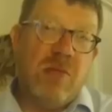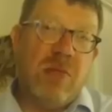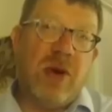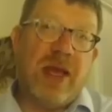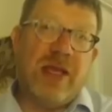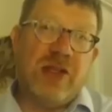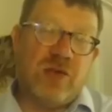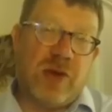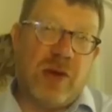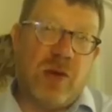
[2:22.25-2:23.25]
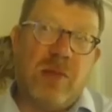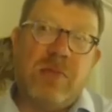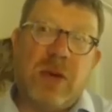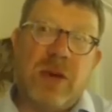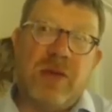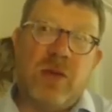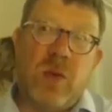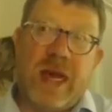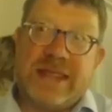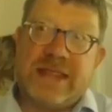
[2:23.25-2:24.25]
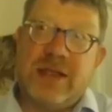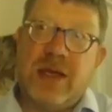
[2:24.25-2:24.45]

by Israel and by the West.